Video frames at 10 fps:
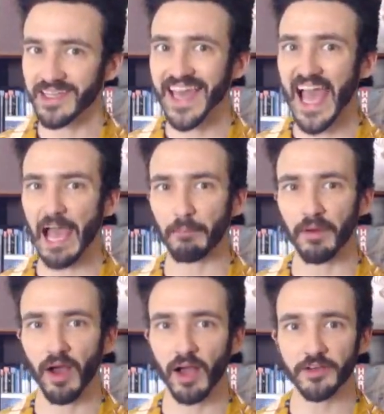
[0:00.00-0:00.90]
cap
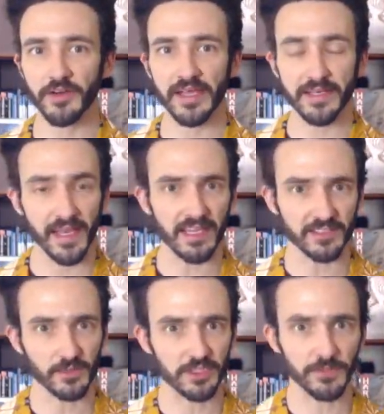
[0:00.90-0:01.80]
on your
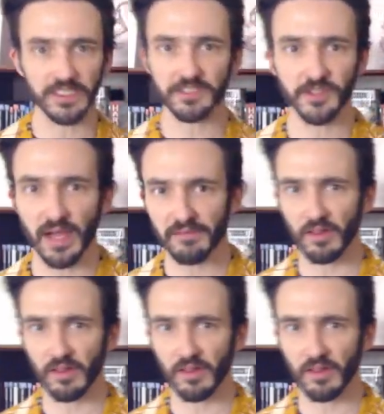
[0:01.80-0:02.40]
ADS, which means you have